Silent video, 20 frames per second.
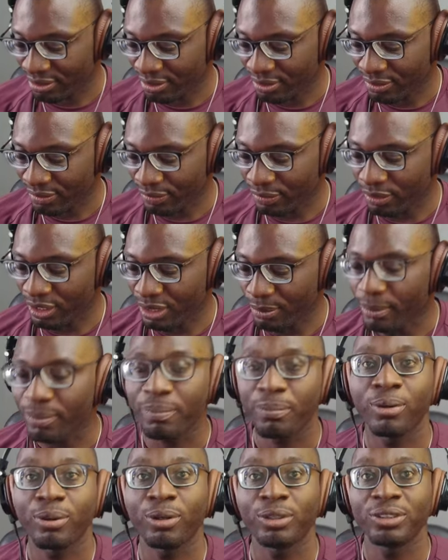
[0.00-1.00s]
for the
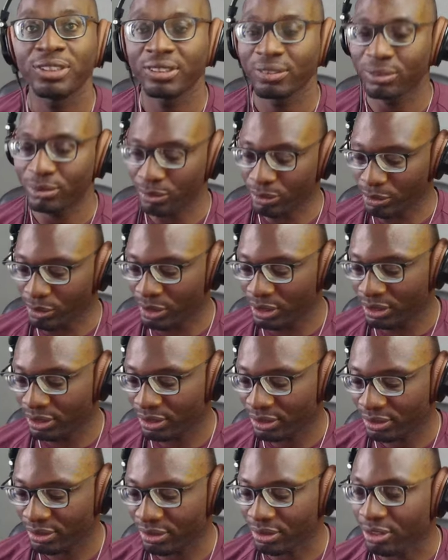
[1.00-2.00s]
Pods one.
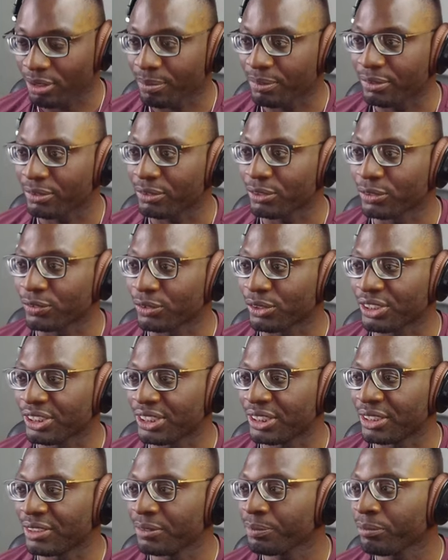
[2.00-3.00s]
So copy, Control
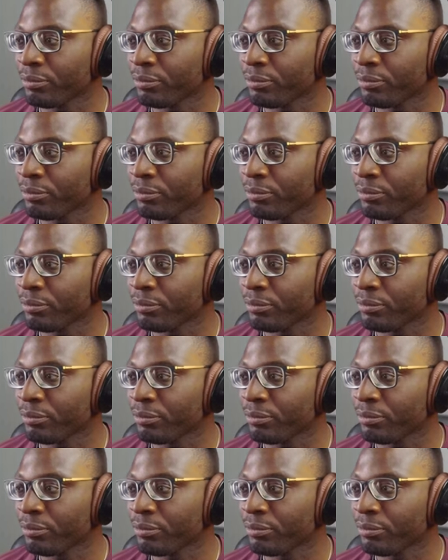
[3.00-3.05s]
C.